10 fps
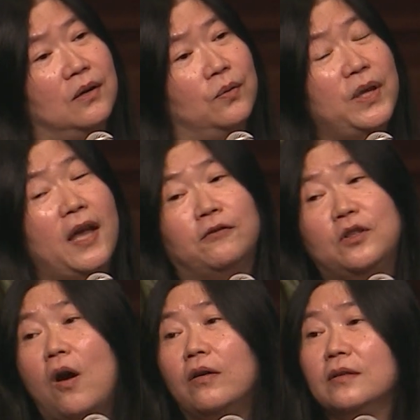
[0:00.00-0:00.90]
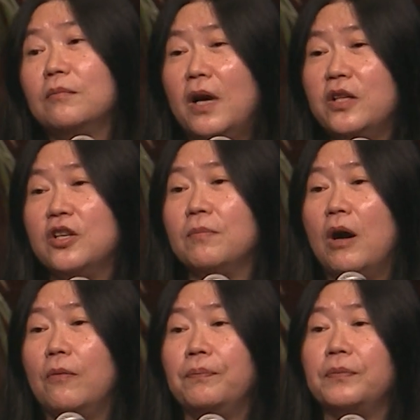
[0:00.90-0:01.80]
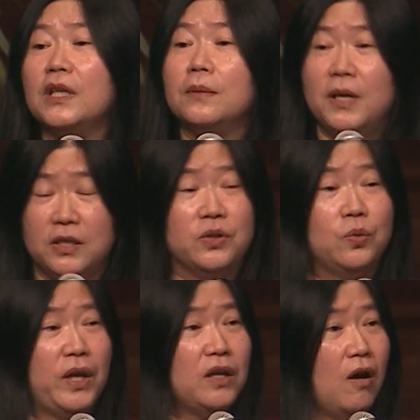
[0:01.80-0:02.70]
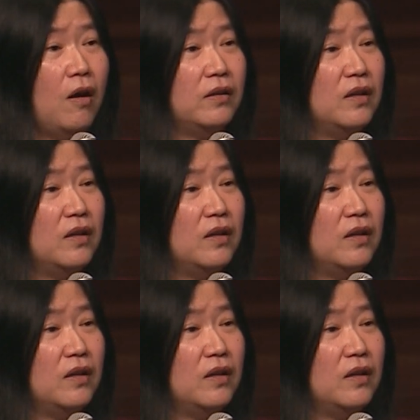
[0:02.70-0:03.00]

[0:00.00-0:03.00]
We have talked much about pursuing God.